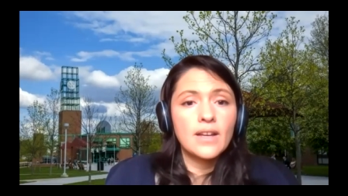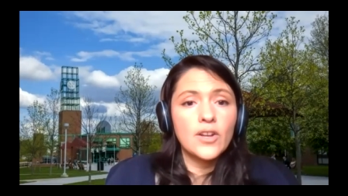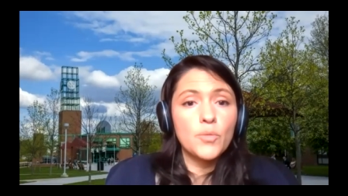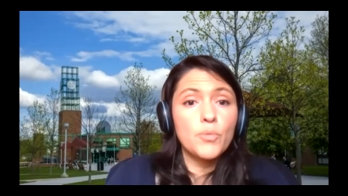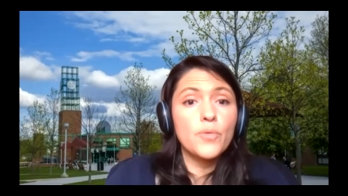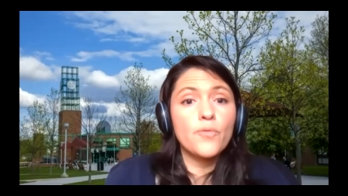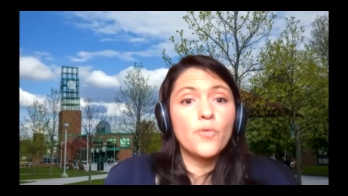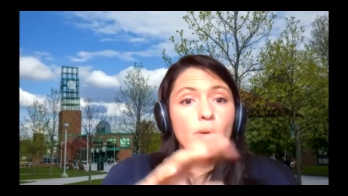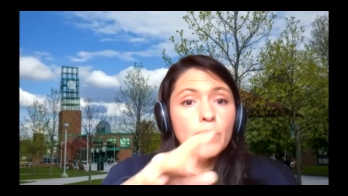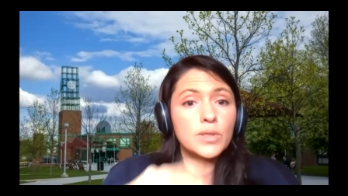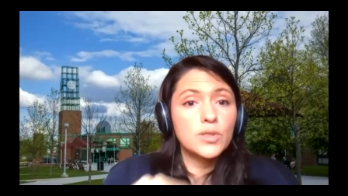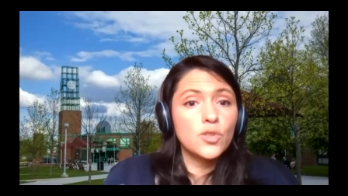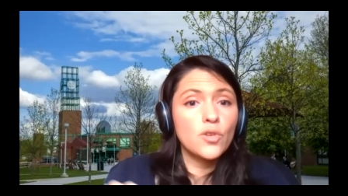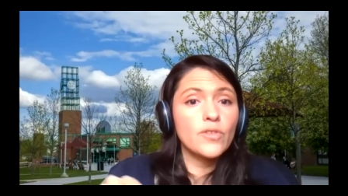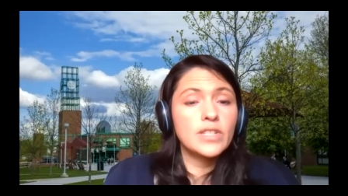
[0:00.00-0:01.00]
your
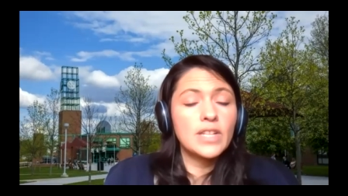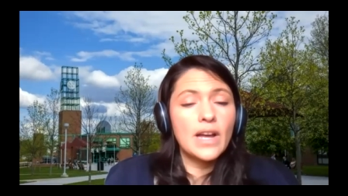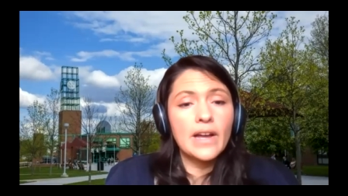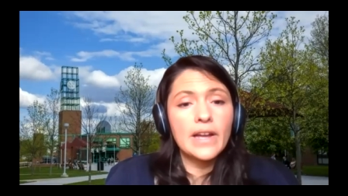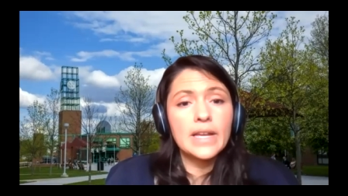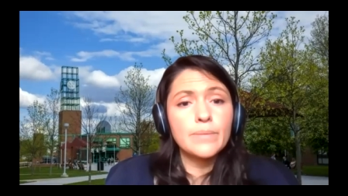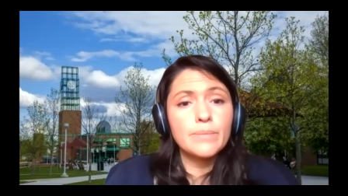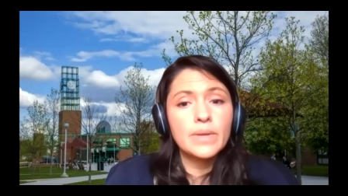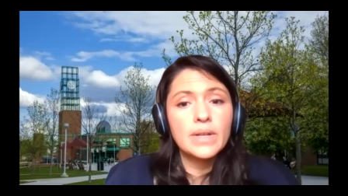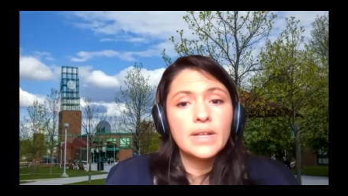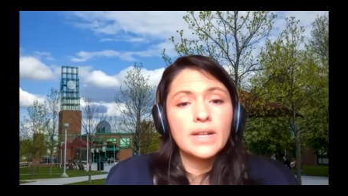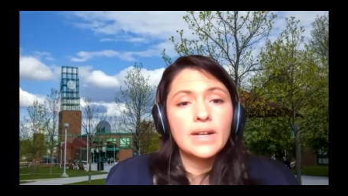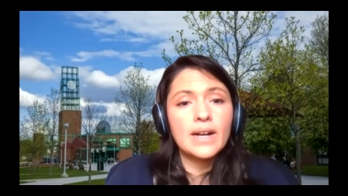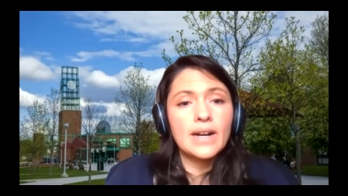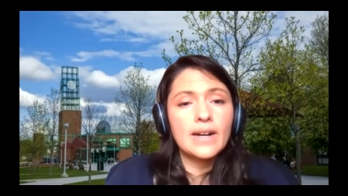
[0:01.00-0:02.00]
performance over time.
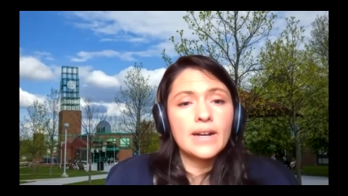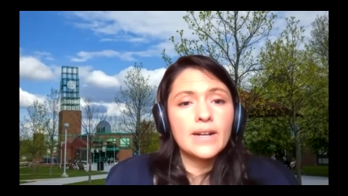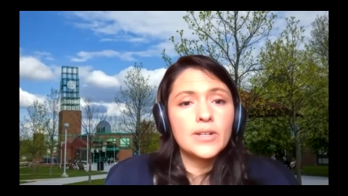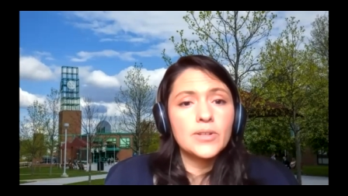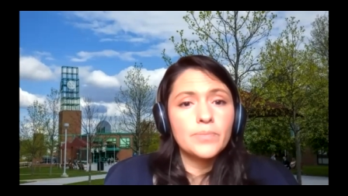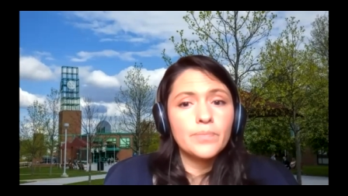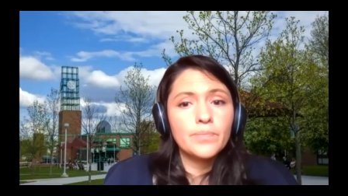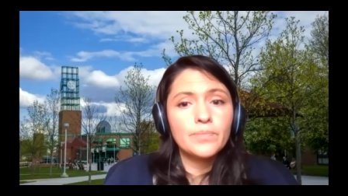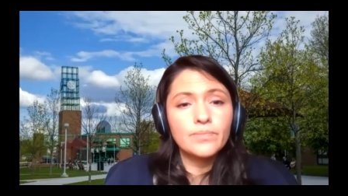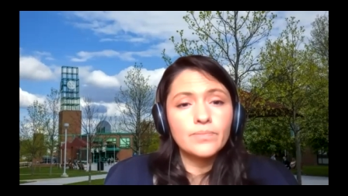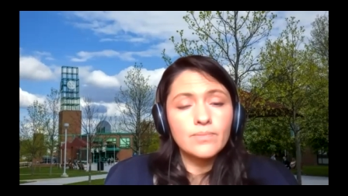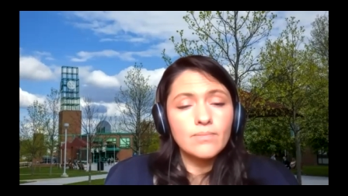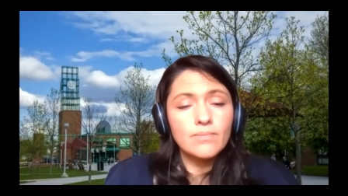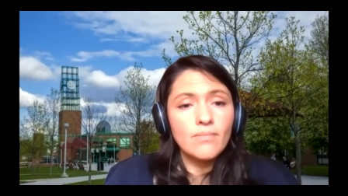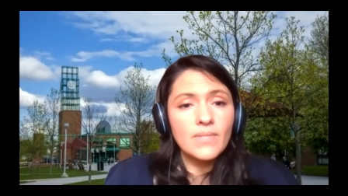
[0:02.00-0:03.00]
Um,
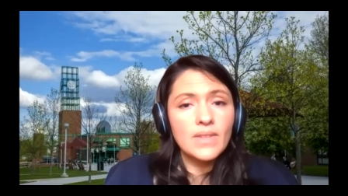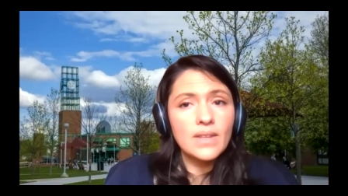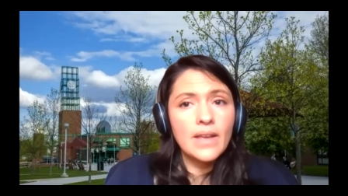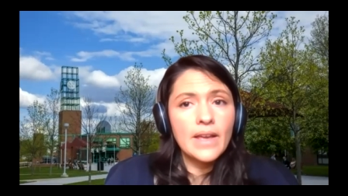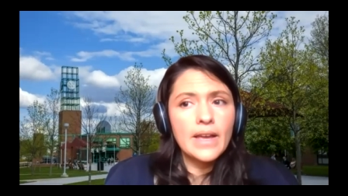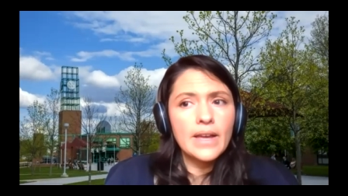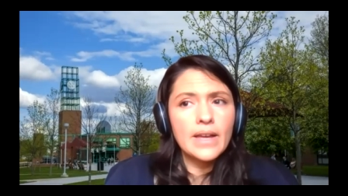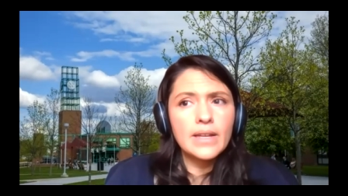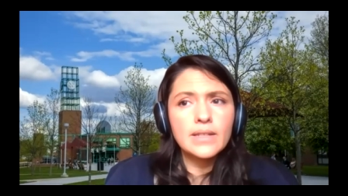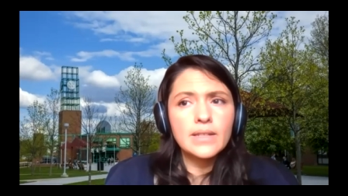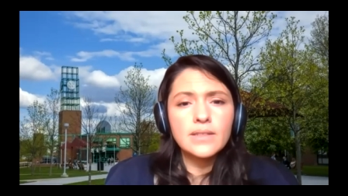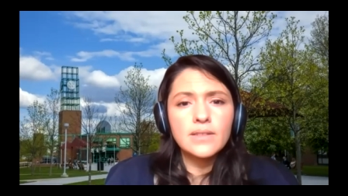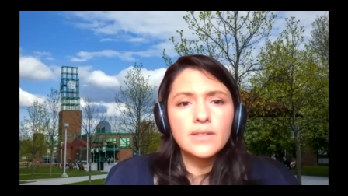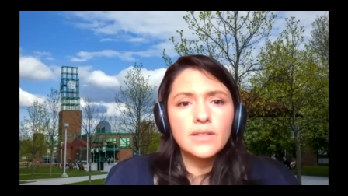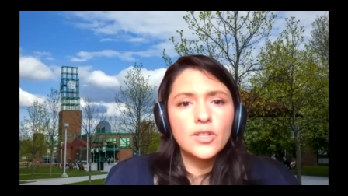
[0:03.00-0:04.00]

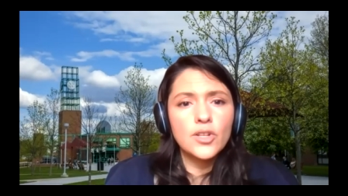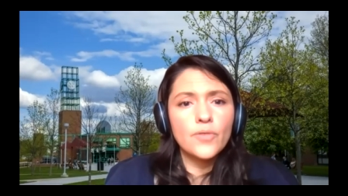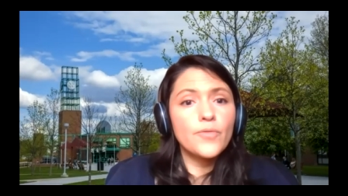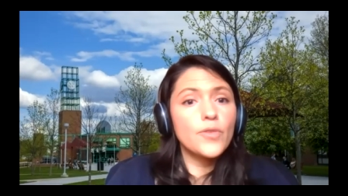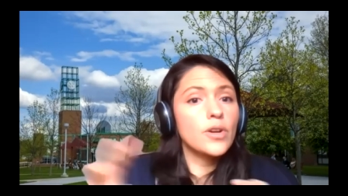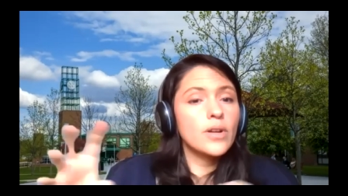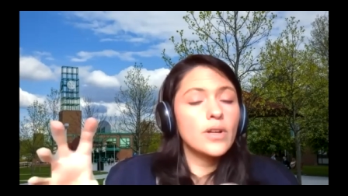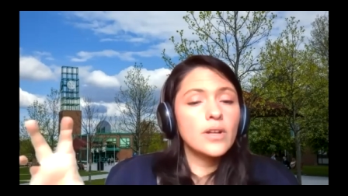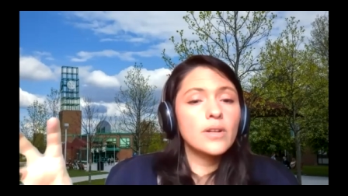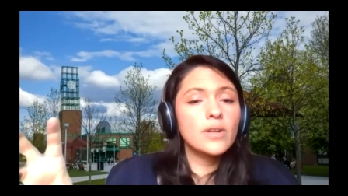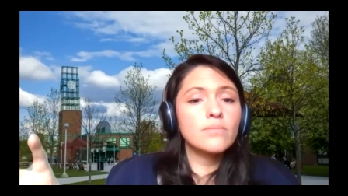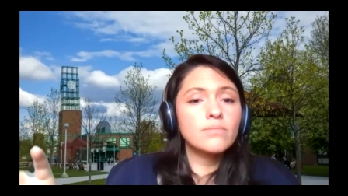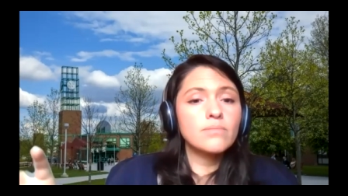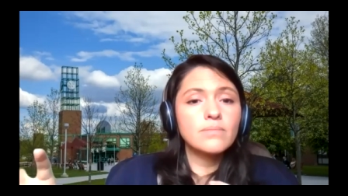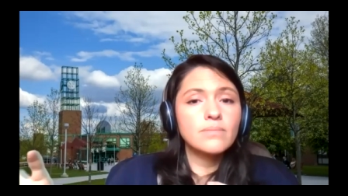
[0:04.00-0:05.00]
and, you know,
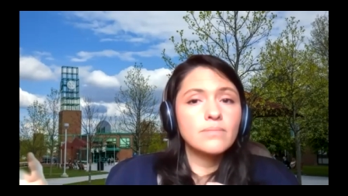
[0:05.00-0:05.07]
for,